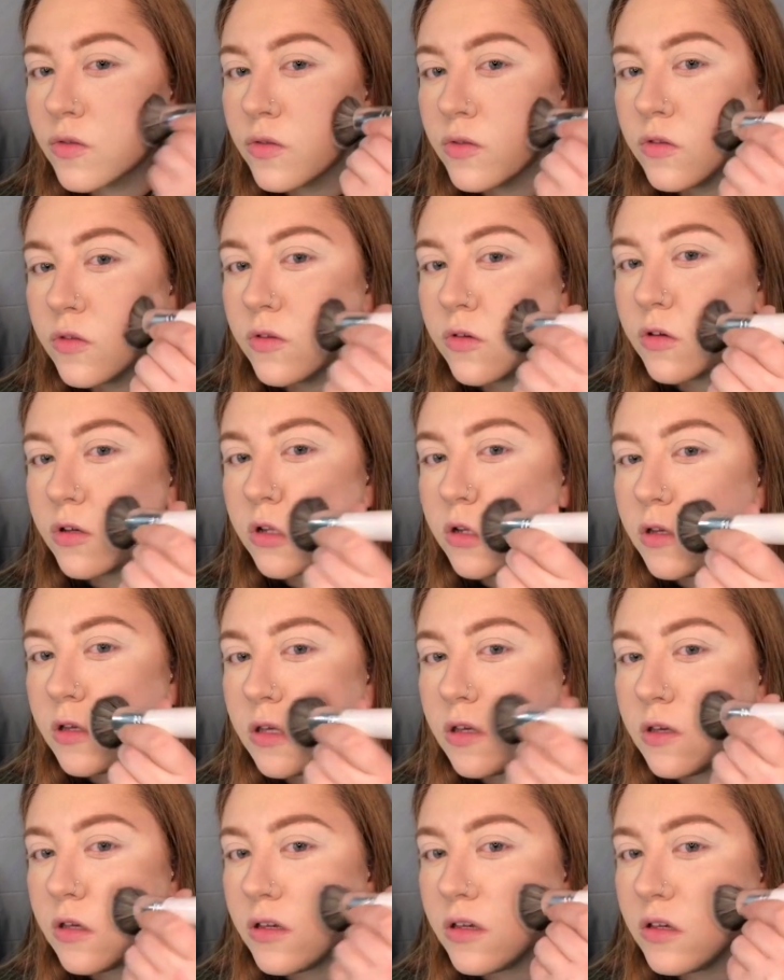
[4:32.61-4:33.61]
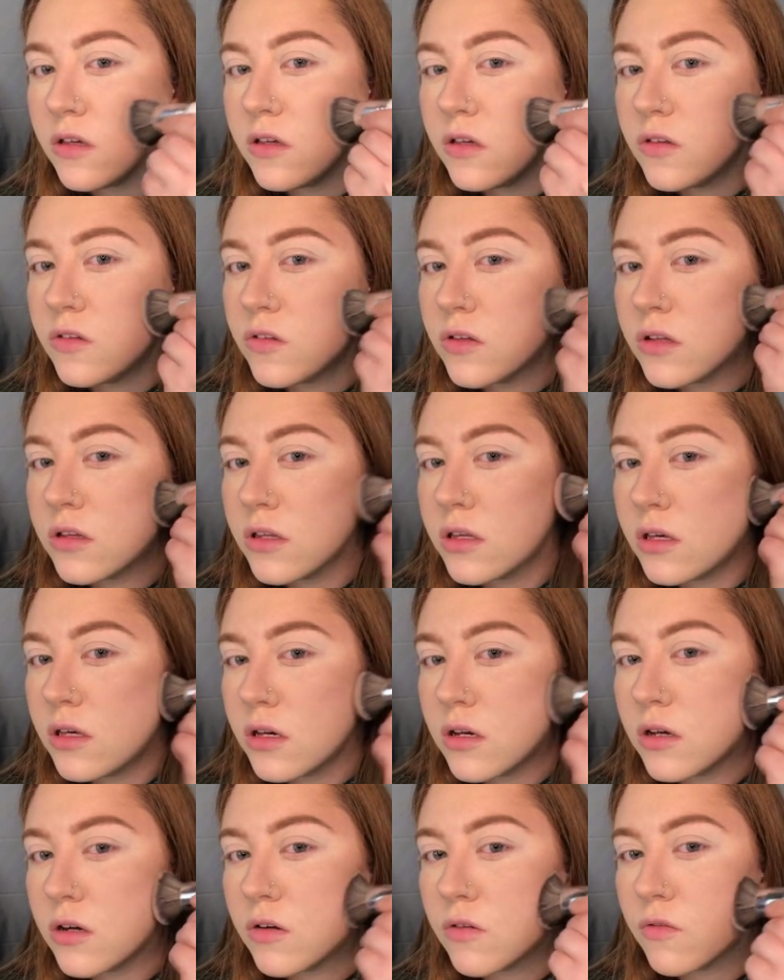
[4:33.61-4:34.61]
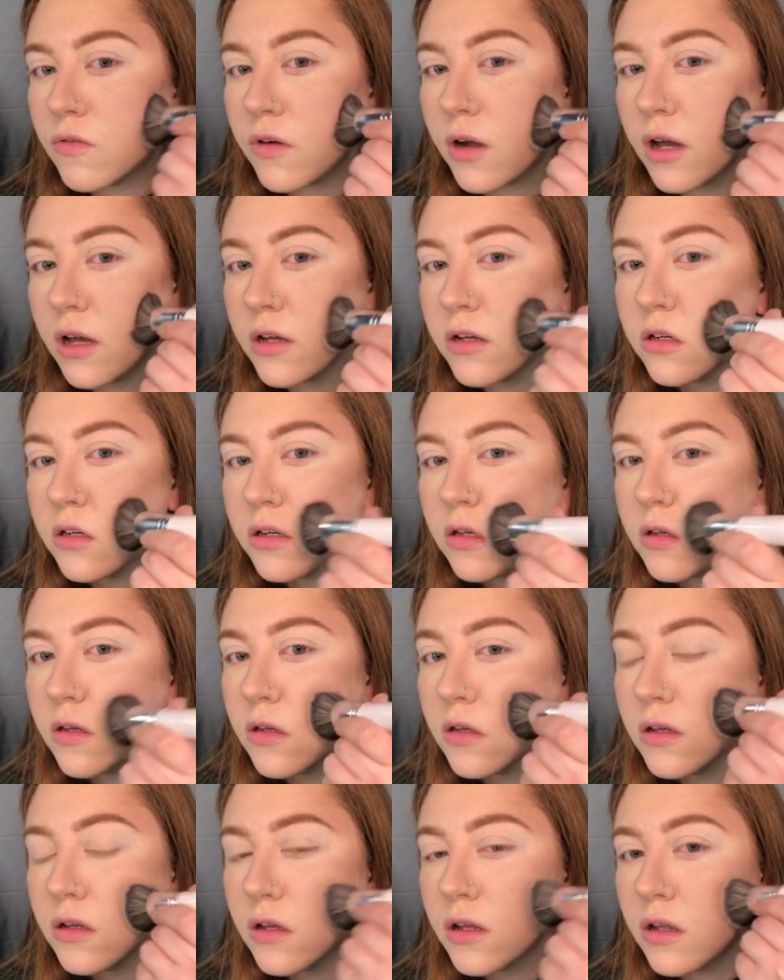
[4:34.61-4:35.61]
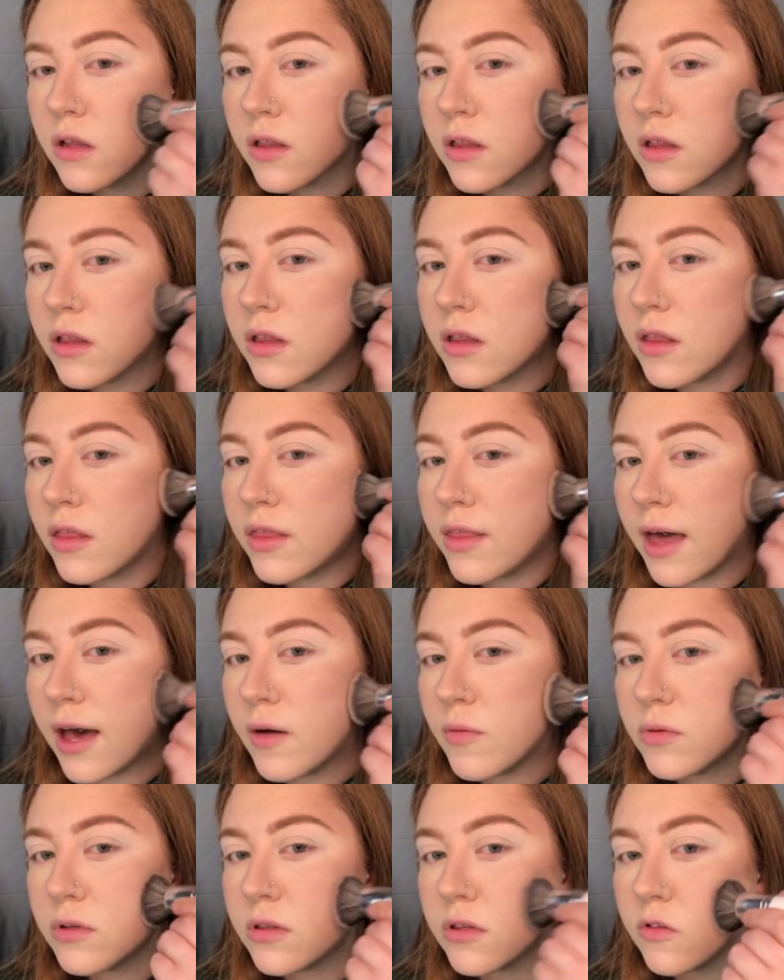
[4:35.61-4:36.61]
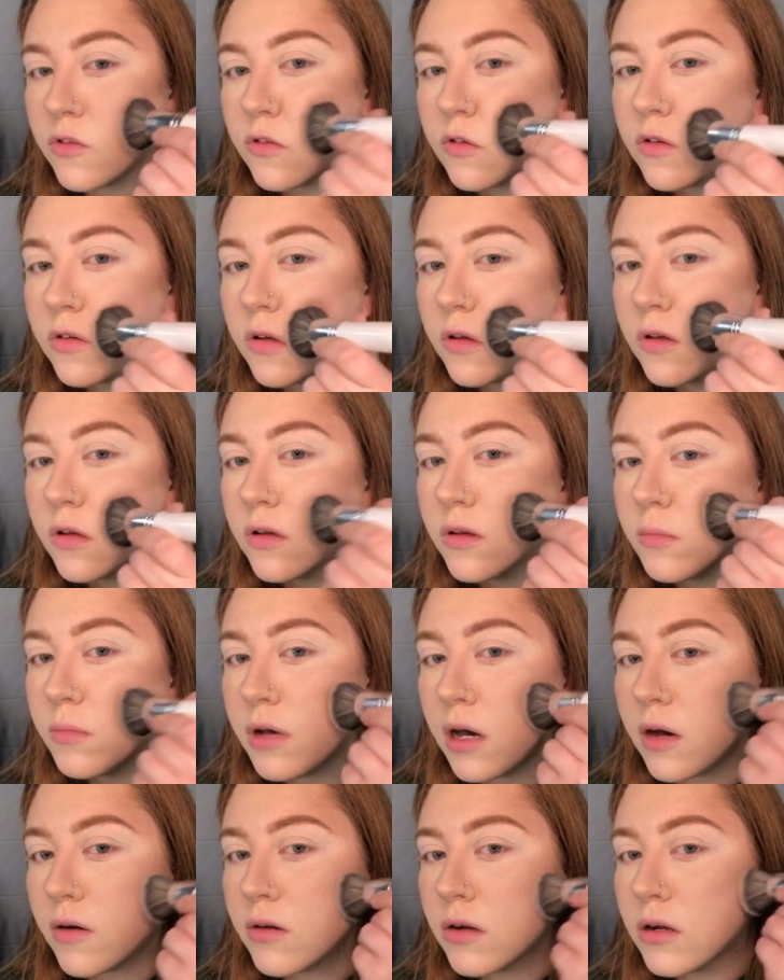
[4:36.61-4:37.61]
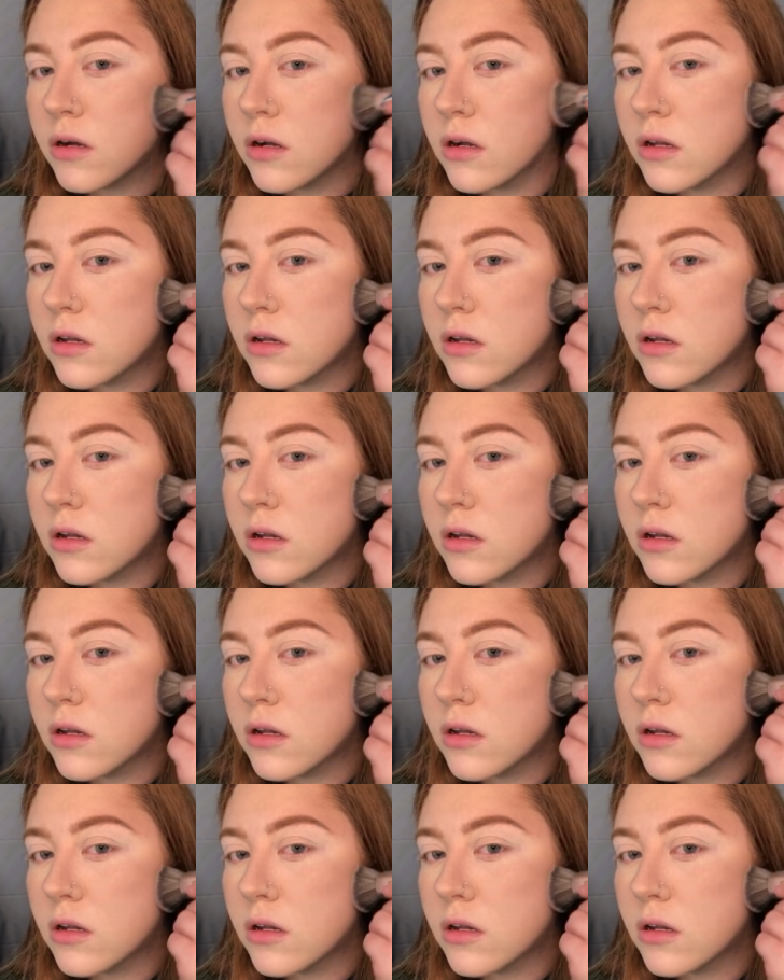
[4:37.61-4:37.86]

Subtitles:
you could easily correct that with this powder